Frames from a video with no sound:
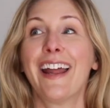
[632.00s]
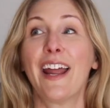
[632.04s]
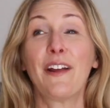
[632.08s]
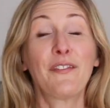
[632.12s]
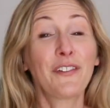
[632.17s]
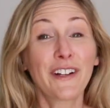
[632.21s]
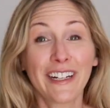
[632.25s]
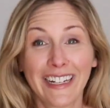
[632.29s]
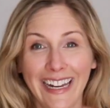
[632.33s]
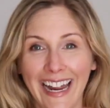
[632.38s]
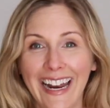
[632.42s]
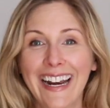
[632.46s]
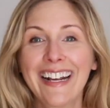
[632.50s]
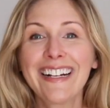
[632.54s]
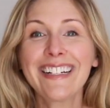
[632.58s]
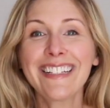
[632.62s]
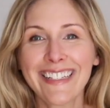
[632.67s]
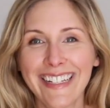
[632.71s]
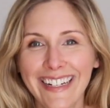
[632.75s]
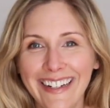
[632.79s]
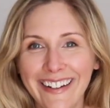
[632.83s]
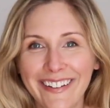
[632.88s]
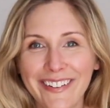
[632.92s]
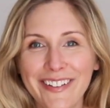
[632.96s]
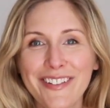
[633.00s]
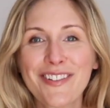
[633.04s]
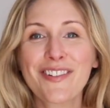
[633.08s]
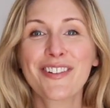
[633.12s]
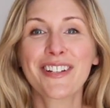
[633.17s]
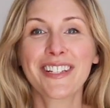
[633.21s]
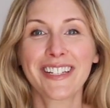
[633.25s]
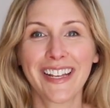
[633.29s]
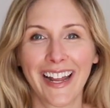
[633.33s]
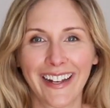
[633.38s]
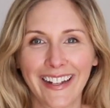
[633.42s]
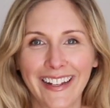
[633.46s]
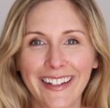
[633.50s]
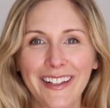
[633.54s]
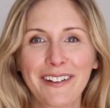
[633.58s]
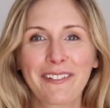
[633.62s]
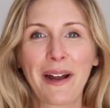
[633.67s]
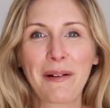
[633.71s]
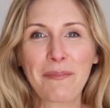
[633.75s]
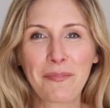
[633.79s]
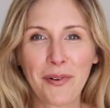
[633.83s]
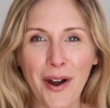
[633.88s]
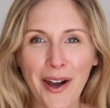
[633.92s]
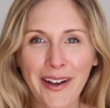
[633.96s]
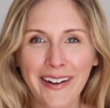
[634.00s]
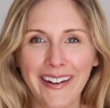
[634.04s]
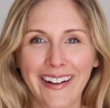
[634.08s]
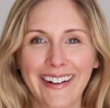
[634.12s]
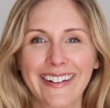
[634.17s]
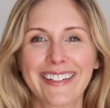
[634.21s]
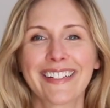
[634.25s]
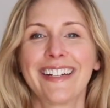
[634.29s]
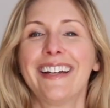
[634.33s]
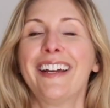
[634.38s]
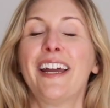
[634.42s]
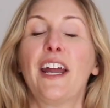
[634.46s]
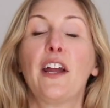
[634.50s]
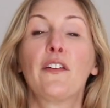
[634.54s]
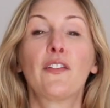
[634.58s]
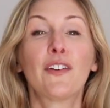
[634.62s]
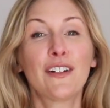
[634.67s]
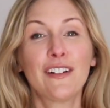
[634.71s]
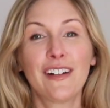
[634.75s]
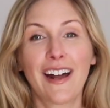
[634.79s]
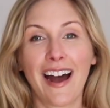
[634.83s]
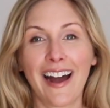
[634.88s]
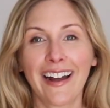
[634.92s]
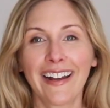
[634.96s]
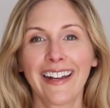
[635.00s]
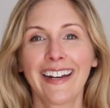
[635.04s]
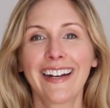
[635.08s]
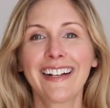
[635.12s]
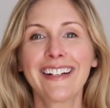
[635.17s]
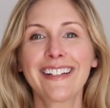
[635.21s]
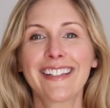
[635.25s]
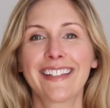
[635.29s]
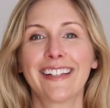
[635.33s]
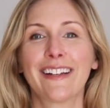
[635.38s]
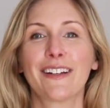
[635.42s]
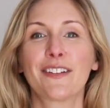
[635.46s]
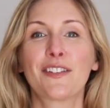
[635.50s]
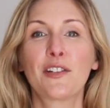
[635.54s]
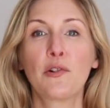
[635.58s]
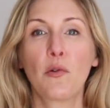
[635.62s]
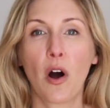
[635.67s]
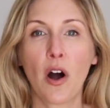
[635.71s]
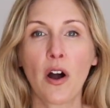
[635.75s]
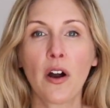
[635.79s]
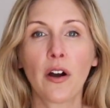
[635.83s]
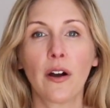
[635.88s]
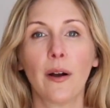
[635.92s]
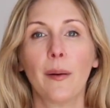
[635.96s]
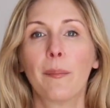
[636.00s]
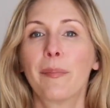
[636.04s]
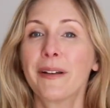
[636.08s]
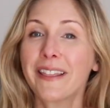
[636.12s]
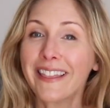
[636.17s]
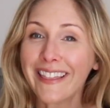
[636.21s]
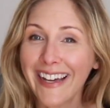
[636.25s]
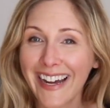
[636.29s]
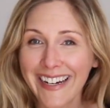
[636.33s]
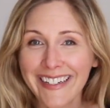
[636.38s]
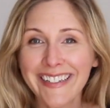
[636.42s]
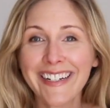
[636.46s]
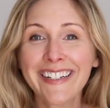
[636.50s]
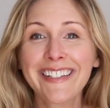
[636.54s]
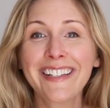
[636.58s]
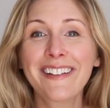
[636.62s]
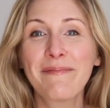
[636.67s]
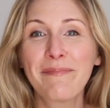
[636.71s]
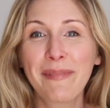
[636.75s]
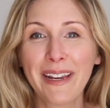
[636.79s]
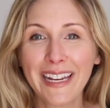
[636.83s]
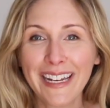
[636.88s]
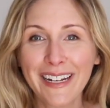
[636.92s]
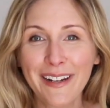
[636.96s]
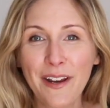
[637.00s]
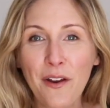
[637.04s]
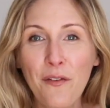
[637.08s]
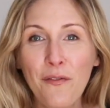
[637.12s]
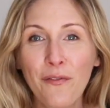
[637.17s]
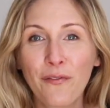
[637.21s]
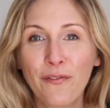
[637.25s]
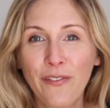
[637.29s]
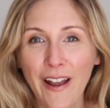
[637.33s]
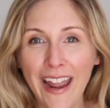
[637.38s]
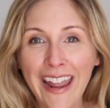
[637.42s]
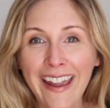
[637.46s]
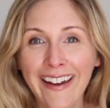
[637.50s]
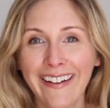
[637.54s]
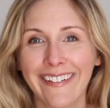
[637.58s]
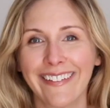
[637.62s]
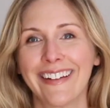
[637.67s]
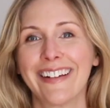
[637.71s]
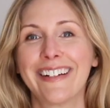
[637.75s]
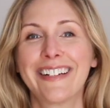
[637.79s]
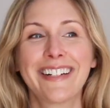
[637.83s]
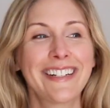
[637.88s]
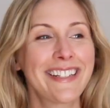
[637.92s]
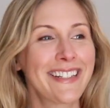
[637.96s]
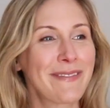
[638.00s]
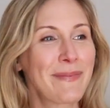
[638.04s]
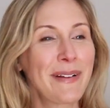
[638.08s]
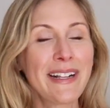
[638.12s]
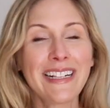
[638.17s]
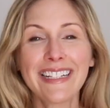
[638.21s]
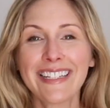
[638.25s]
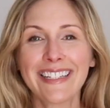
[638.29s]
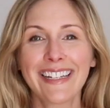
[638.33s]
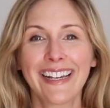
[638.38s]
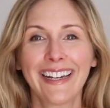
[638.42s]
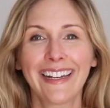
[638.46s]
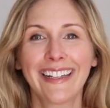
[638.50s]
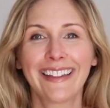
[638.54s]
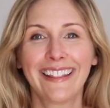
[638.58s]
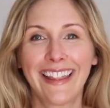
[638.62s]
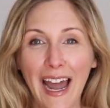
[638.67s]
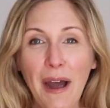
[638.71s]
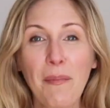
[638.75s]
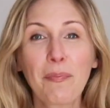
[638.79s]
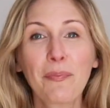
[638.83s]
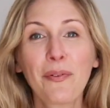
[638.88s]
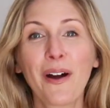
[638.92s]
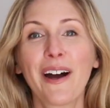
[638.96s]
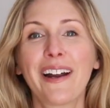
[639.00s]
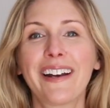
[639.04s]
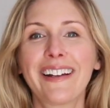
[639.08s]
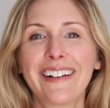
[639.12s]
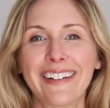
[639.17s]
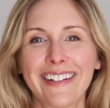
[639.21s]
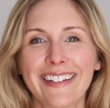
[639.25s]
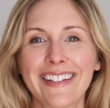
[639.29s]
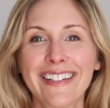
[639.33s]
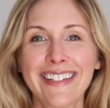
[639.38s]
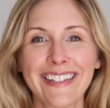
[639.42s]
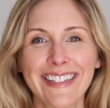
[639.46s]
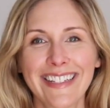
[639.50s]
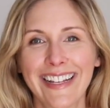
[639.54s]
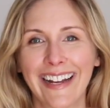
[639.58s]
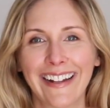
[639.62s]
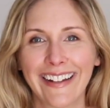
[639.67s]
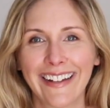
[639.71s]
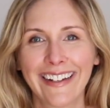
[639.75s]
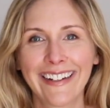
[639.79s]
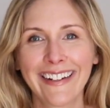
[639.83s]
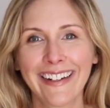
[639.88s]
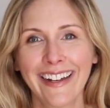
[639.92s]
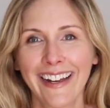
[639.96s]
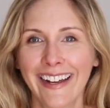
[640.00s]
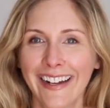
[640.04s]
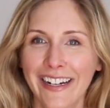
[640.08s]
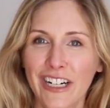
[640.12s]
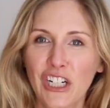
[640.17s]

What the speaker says: If you're getting sales, you're selling the right product. If you're not getting sales, you aren't. But that doesn't mean you failed. It just means that product isn't selling.